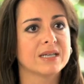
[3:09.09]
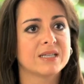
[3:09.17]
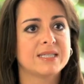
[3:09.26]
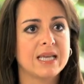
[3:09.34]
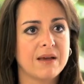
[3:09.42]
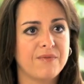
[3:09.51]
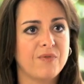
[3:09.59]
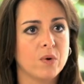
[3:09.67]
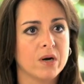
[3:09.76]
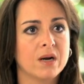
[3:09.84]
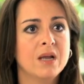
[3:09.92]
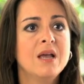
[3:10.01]
except
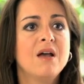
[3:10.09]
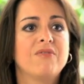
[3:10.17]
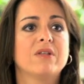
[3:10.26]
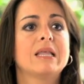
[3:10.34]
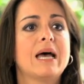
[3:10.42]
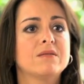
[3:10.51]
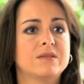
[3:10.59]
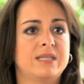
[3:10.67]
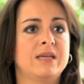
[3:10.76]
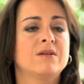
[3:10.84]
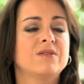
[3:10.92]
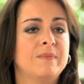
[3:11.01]
for the loud
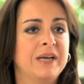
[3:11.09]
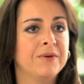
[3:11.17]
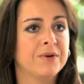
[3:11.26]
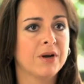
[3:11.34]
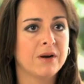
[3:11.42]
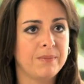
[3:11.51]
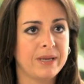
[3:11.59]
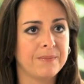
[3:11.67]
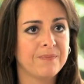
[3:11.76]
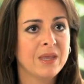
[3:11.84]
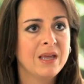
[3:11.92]
sound of my own heartbeat.